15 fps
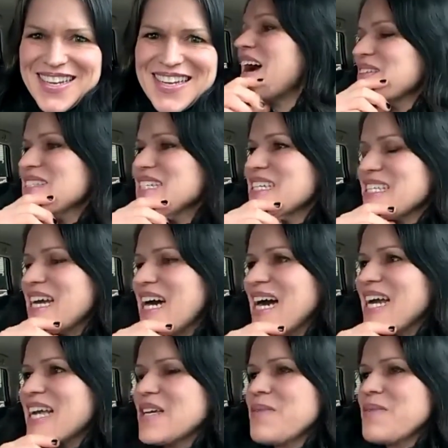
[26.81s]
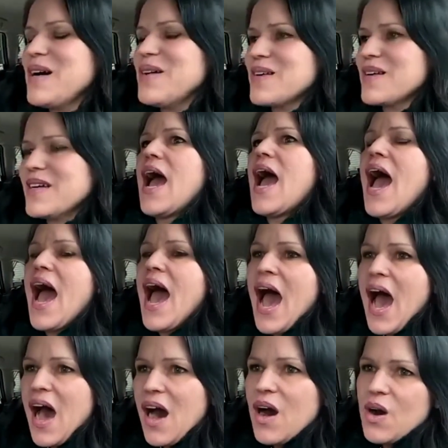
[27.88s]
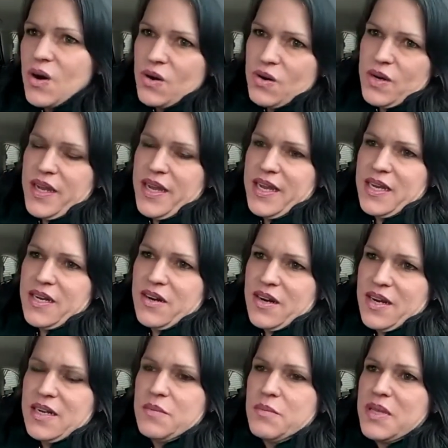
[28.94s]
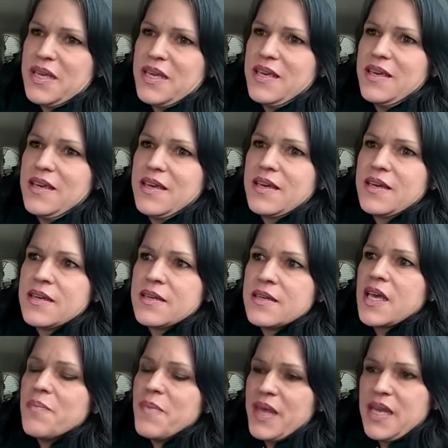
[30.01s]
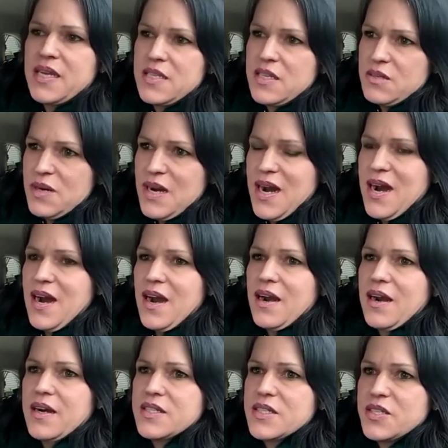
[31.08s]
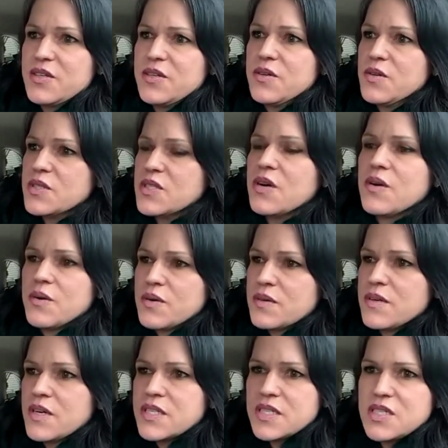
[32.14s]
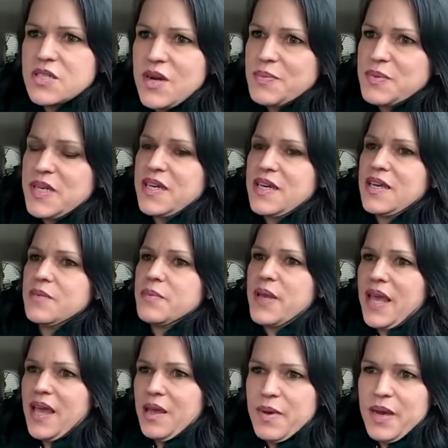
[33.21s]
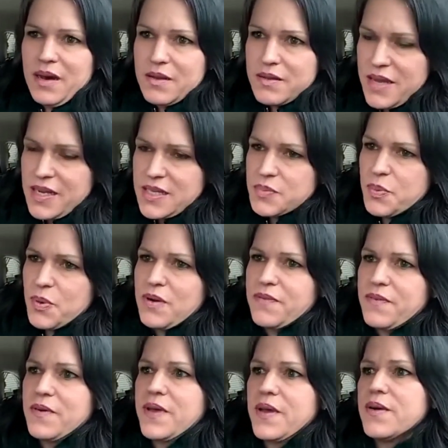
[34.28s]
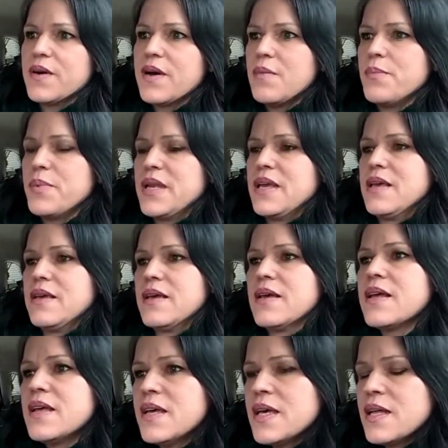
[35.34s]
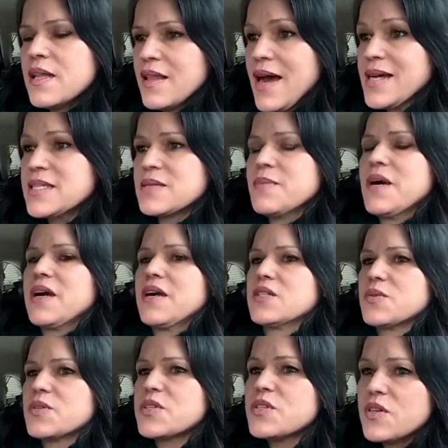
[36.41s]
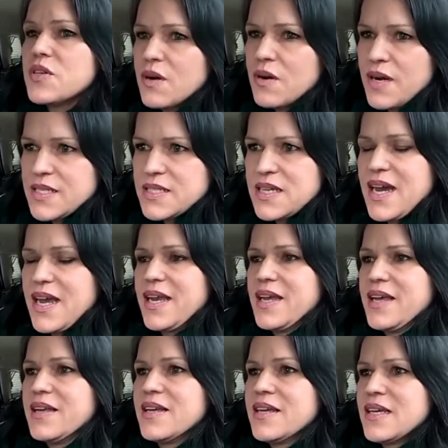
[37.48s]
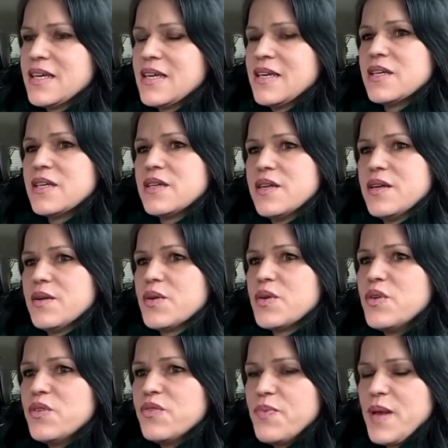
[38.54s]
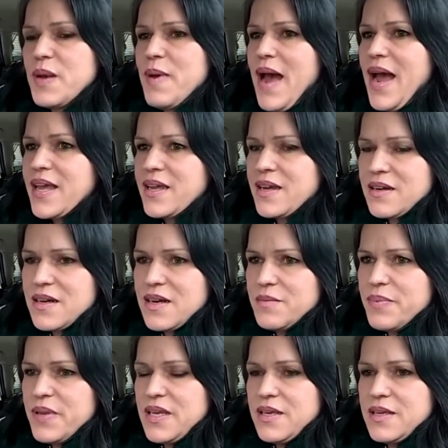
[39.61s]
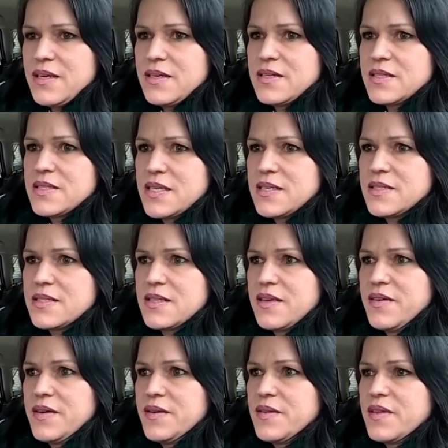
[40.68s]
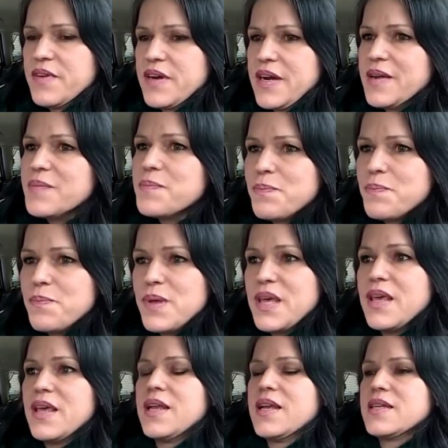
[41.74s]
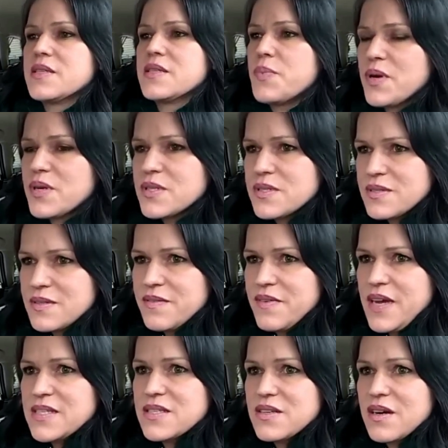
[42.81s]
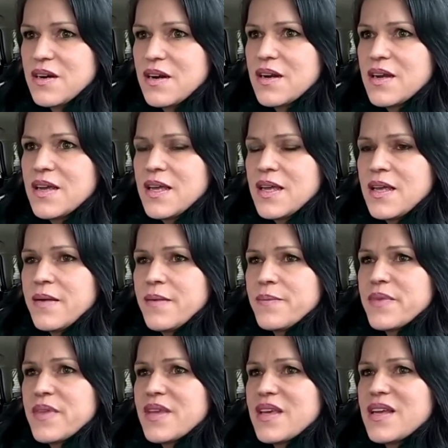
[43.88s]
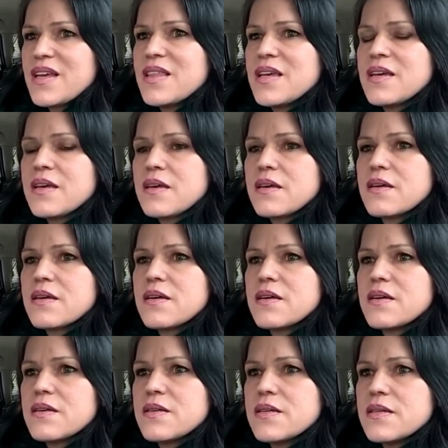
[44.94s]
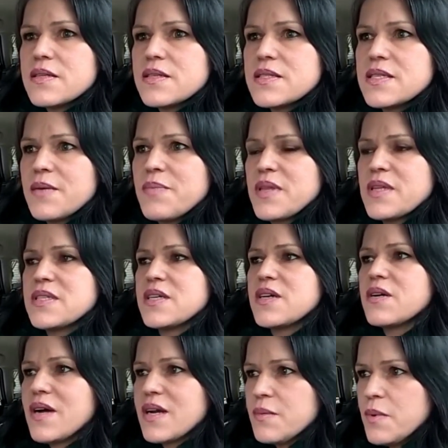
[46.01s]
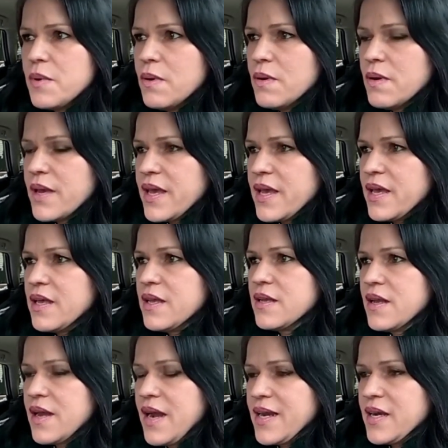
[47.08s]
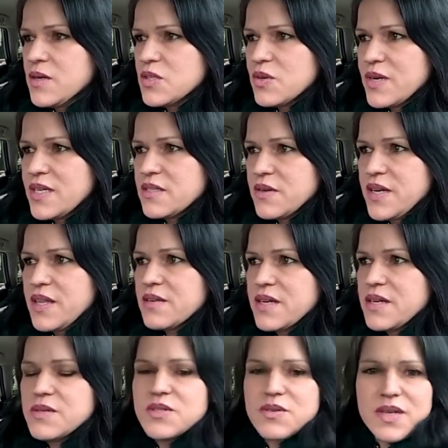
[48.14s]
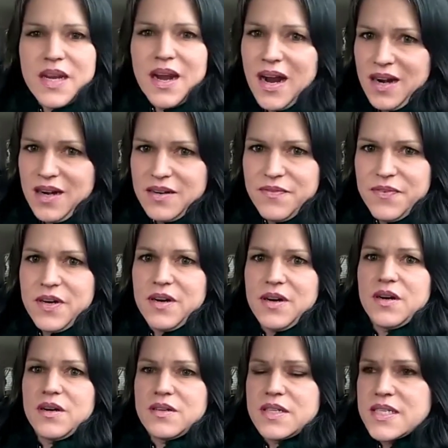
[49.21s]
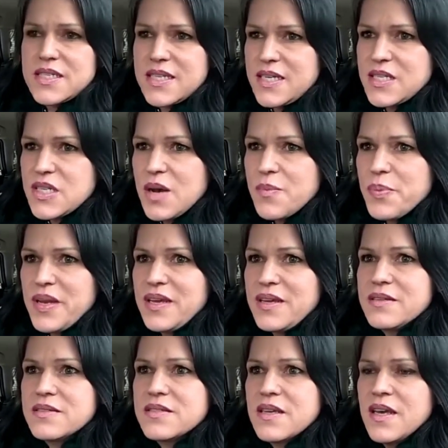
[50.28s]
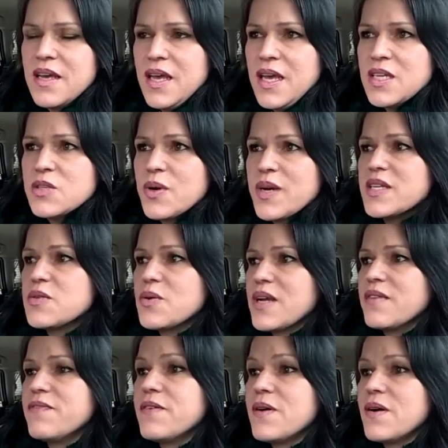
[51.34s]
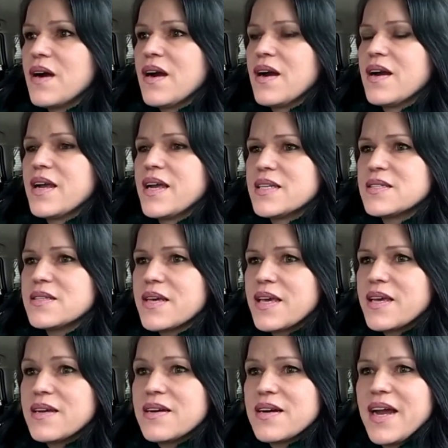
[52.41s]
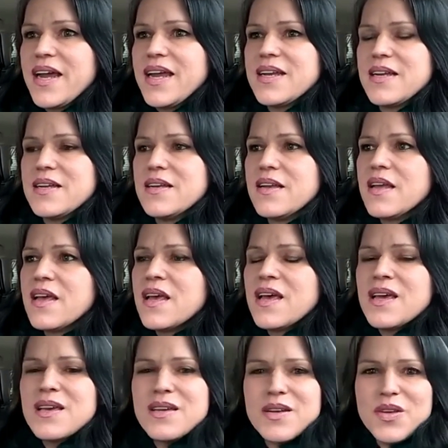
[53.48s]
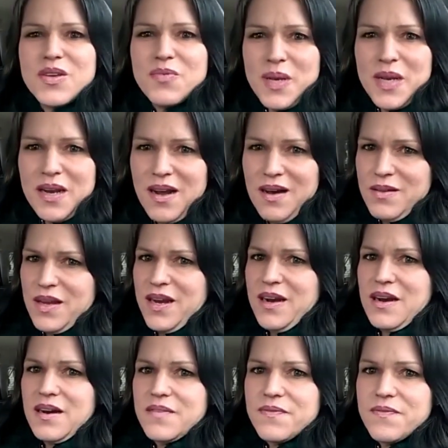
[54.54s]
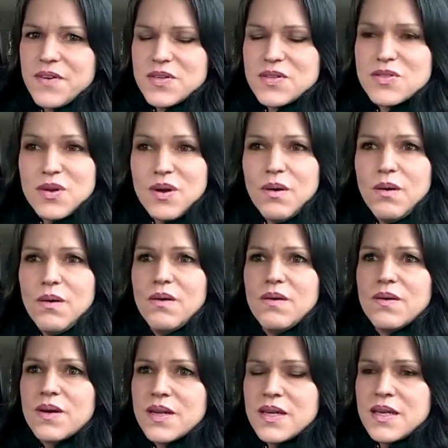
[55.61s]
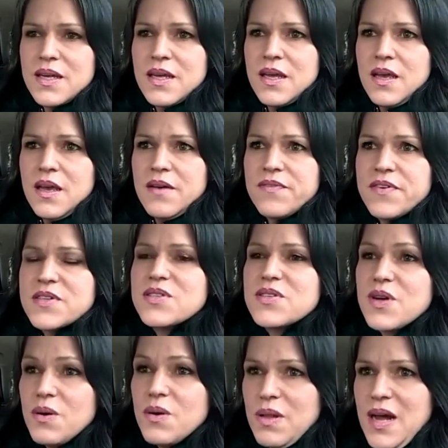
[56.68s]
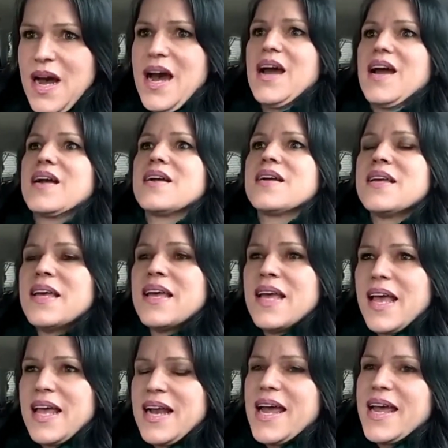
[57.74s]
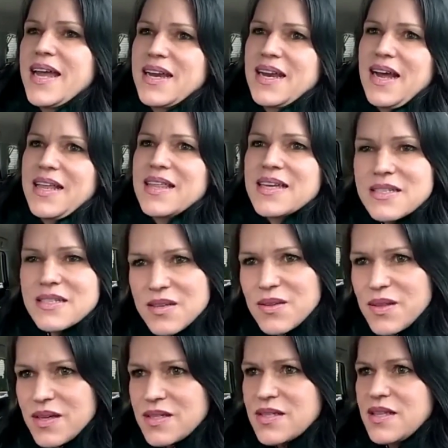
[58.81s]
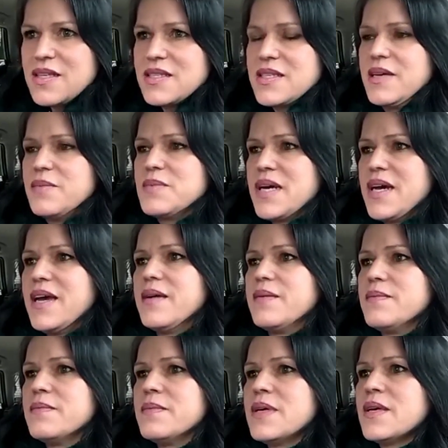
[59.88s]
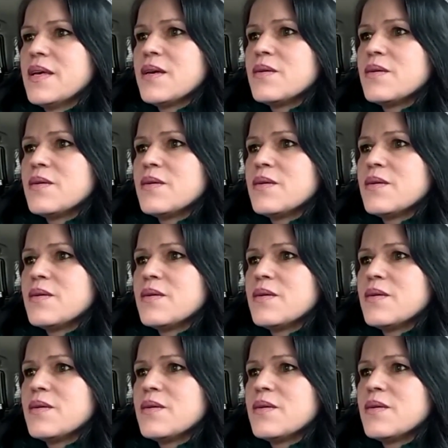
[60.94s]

I was just talking about how incredibly committed you are to. So, Nurse Disrupted became a HealthX portfolio company last March. We're so excited. You've been backing our company since the very beginning as a personal investor. And I think something that's incredible I know 2023 was really hard for early stage companies. 2024 is looking great. And, you've been in healthcare for so long. And I think two things at the same time.